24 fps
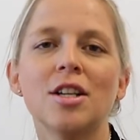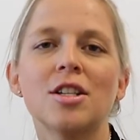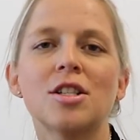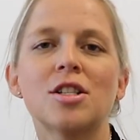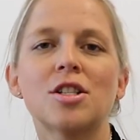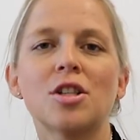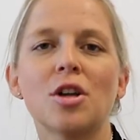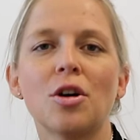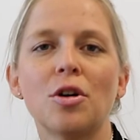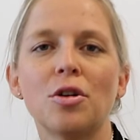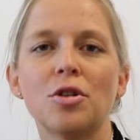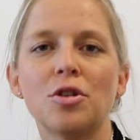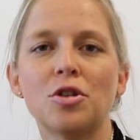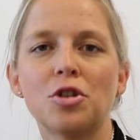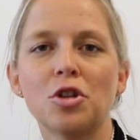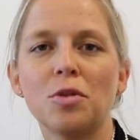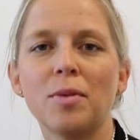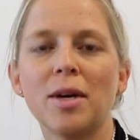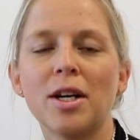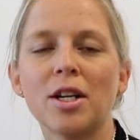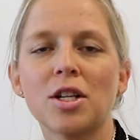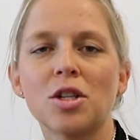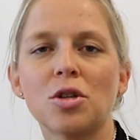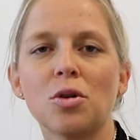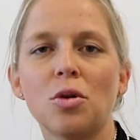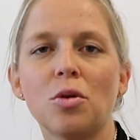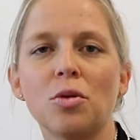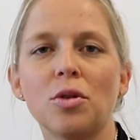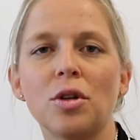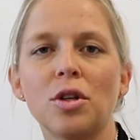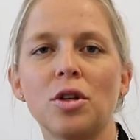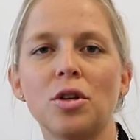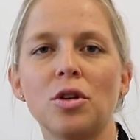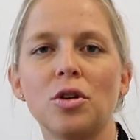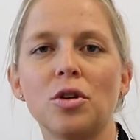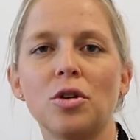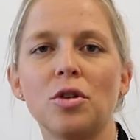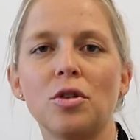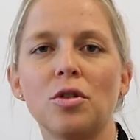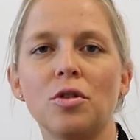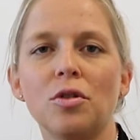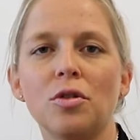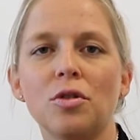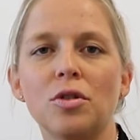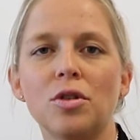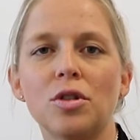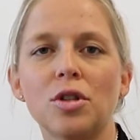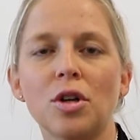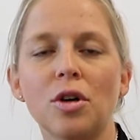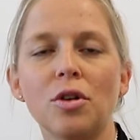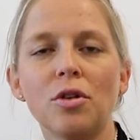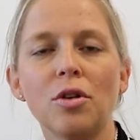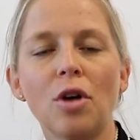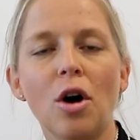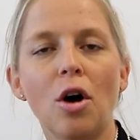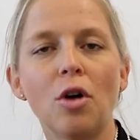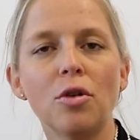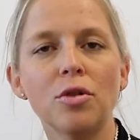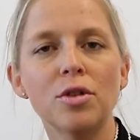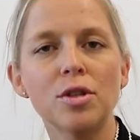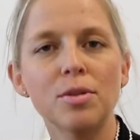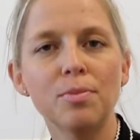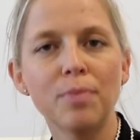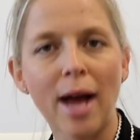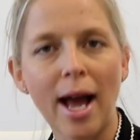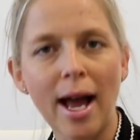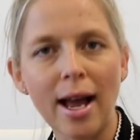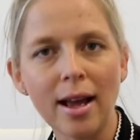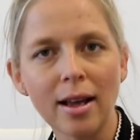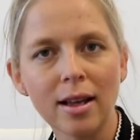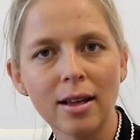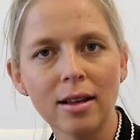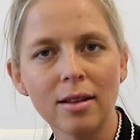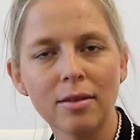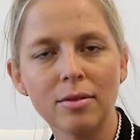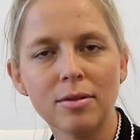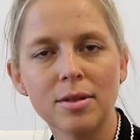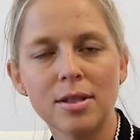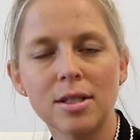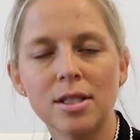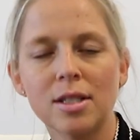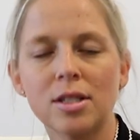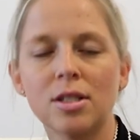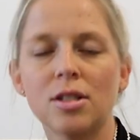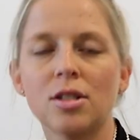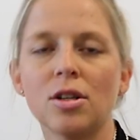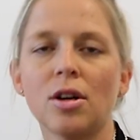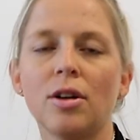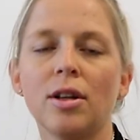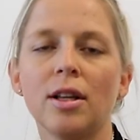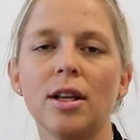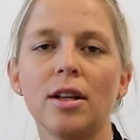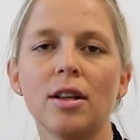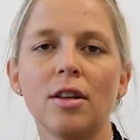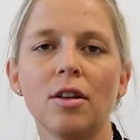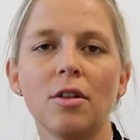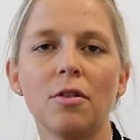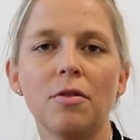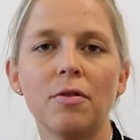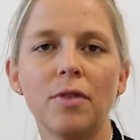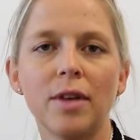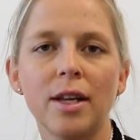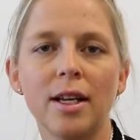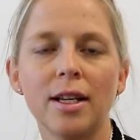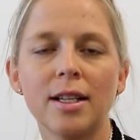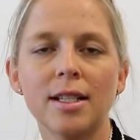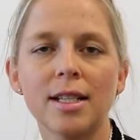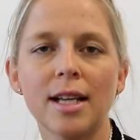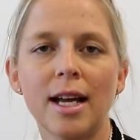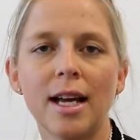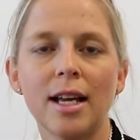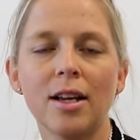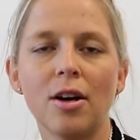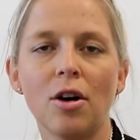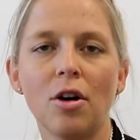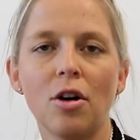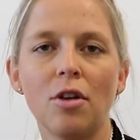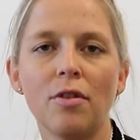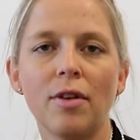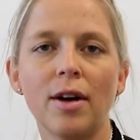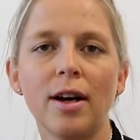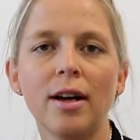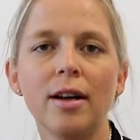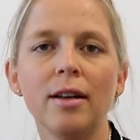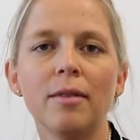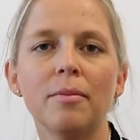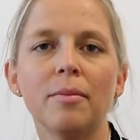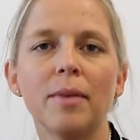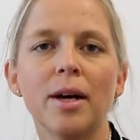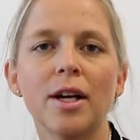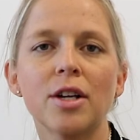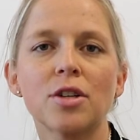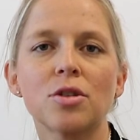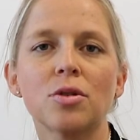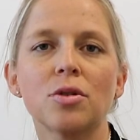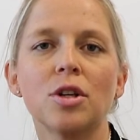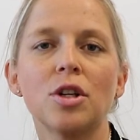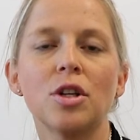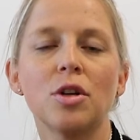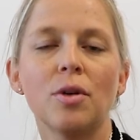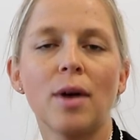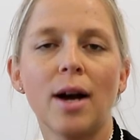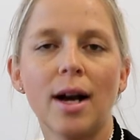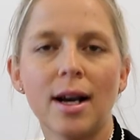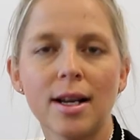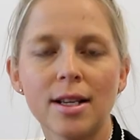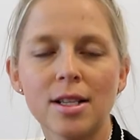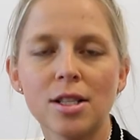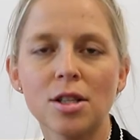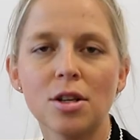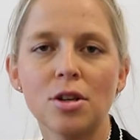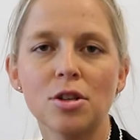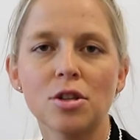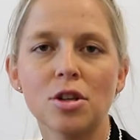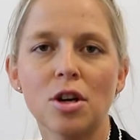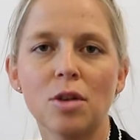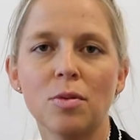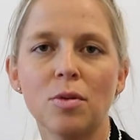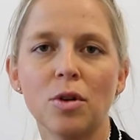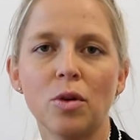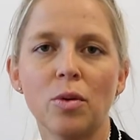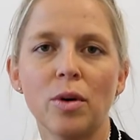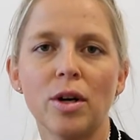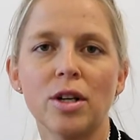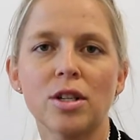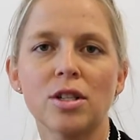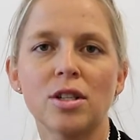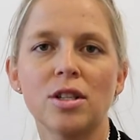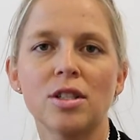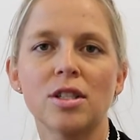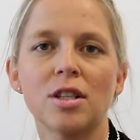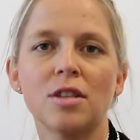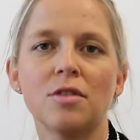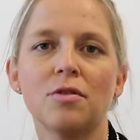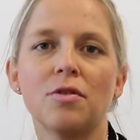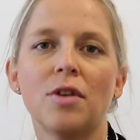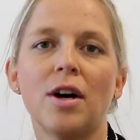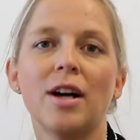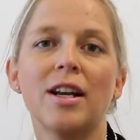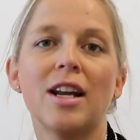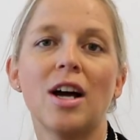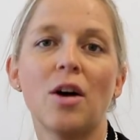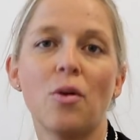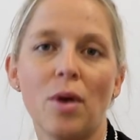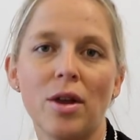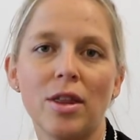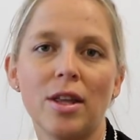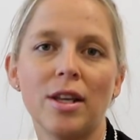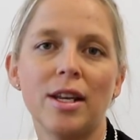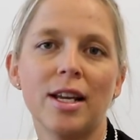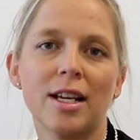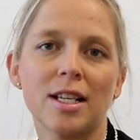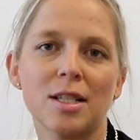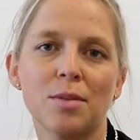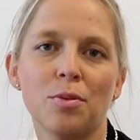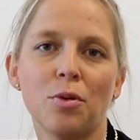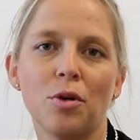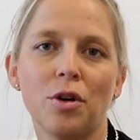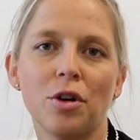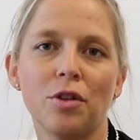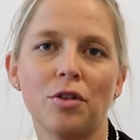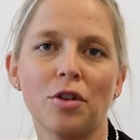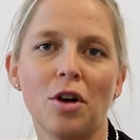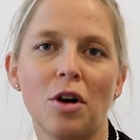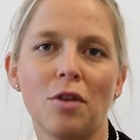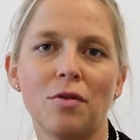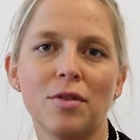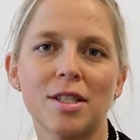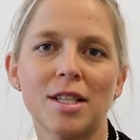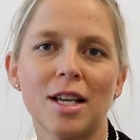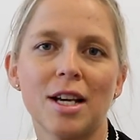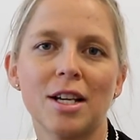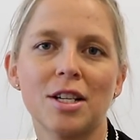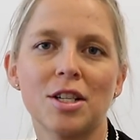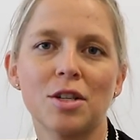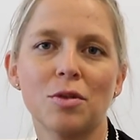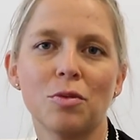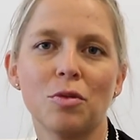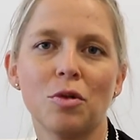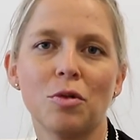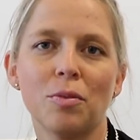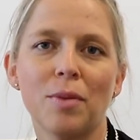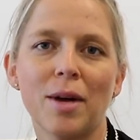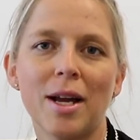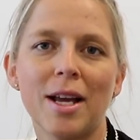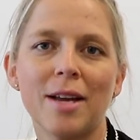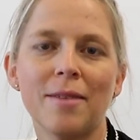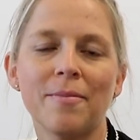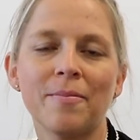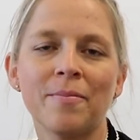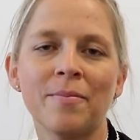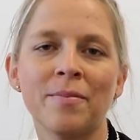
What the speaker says: So do make sure that you don't hold it back, don't let the fear take over. Make sure that you ask those open questions and find out when the next point of conversation will be.